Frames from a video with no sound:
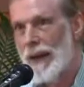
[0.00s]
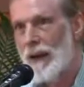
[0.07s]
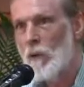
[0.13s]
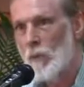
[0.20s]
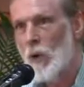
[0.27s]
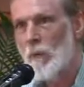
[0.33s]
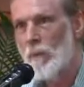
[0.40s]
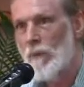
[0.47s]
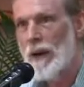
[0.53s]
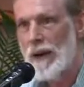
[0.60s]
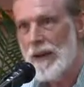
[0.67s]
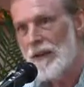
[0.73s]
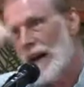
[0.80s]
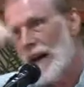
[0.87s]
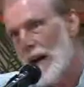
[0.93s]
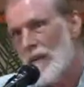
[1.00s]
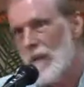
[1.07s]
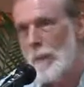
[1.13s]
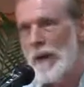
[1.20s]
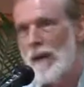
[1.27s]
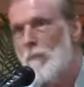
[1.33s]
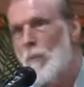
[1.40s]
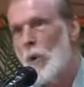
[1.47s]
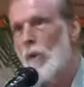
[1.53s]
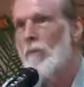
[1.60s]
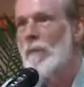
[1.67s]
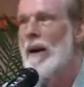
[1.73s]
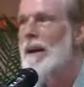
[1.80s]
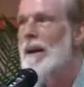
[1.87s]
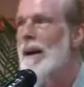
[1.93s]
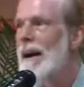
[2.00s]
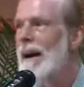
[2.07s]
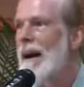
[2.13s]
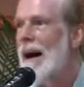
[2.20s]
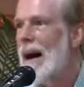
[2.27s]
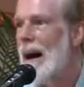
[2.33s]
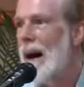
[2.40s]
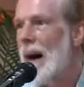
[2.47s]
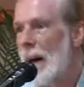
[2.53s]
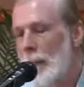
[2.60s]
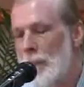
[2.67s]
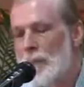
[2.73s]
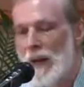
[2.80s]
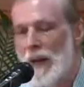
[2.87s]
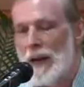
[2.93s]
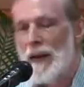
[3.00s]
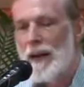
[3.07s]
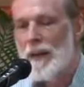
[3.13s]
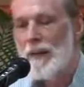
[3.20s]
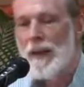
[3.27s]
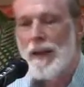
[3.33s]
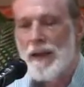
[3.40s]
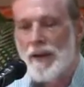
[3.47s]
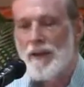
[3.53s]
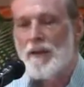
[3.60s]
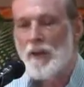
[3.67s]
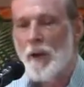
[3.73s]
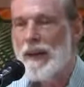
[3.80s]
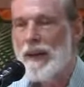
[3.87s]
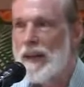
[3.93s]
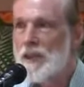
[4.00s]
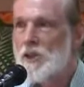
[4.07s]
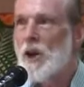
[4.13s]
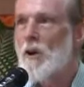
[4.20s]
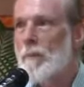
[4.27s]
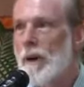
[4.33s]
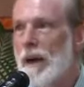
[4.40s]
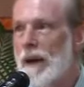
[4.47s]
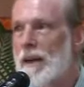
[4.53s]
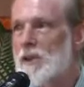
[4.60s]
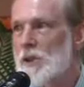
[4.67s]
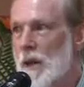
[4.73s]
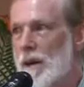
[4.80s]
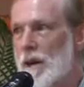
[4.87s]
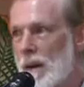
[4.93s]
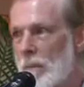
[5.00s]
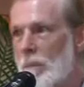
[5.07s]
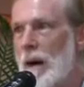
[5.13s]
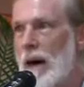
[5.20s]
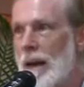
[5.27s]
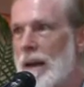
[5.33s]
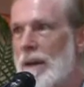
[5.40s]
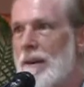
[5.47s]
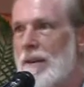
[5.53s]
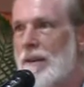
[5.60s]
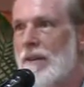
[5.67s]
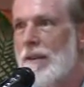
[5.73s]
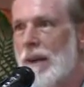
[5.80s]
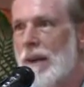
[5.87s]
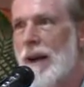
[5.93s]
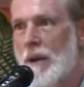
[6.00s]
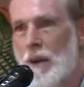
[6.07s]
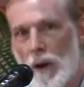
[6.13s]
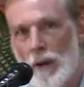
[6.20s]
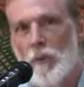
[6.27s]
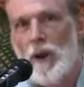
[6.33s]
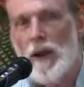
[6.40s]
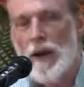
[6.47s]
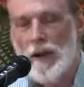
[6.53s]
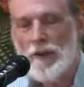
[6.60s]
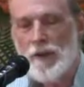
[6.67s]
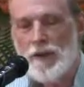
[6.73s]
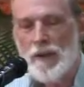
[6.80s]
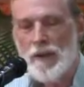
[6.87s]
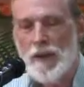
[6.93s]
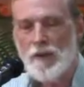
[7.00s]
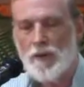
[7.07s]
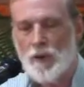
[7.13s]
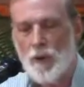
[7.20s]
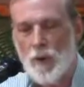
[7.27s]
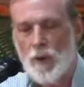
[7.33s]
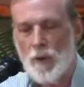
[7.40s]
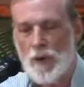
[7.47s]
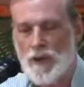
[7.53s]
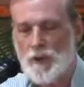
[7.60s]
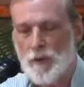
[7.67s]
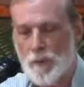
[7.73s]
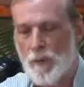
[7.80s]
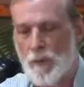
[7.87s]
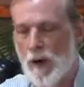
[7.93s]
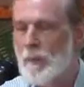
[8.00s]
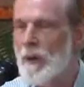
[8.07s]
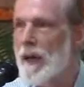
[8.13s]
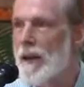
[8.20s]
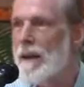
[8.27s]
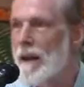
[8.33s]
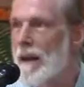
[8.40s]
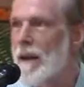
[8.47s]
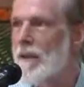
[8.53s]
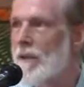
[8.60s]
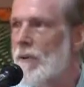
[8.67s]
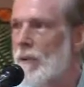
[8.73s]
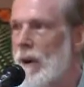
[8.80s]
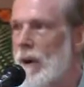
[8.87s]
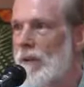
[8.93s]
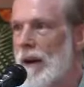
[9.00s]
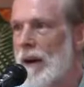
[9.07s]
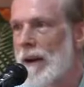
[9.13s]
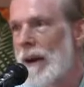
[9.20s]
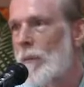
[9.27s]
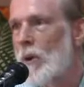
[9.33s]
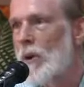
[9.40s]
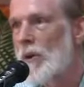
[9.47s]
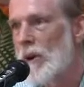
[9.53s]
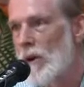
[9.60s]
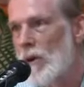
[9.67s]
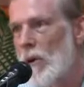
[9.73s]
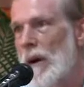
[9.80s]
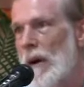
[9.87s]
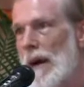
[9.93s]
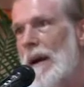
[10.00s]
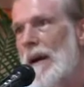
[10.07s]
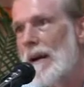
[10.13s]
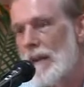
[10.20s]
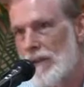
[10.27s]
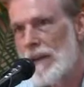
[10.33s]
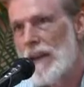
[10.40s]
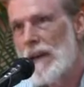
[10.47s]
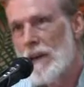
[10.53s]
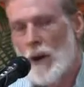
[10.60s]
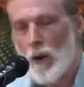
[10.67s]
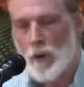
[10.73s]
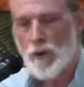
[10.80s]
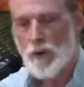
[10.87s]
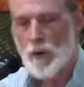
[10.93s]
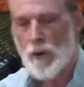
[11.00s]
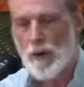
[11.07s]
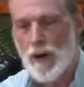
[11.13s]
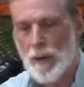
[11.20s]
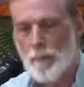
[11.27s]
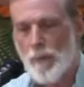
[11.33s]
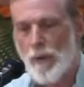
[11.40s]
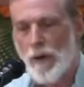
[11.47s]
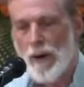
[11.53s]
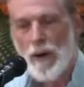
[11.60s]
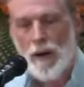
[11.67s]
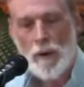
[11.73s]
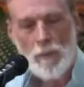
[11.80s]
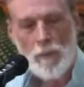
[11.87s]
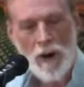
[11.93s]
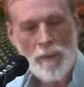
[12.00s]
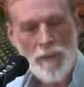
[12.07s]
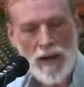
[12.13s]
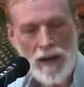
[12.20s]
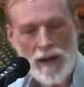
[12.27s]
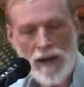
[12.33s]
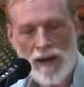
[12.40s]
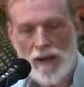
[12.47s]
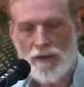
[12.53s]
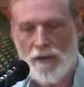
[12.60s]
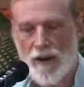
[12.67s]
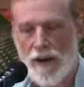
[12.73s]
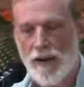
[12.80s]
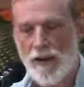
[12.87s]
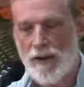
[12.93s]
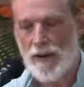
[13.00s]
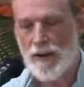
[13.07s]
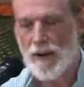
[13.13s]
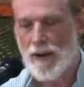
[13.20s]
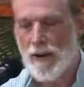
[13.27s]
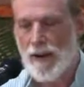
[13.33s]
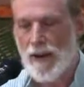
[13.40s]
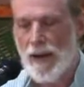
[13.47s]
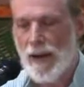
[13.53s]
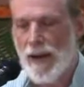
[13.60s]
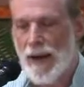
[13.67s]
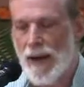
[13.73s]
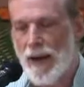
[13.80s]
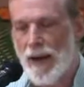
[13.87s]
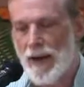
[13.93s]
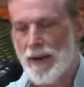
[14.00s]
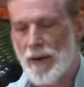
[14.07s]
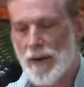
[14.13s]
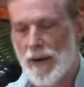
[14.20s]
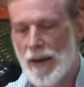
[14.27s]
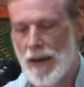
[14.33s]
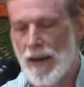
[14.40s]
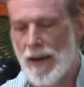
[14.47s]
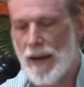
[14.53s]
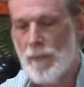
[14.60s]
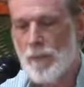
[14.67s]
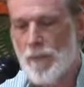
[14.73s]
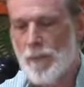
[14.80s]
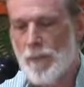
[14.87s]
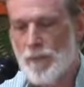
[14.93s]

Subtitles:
little movement inside the big movement. So the Isha Upanishad combines and harmonizes these two, which Parmenides was unable to do. Zeno took up Parmenides' idea, and he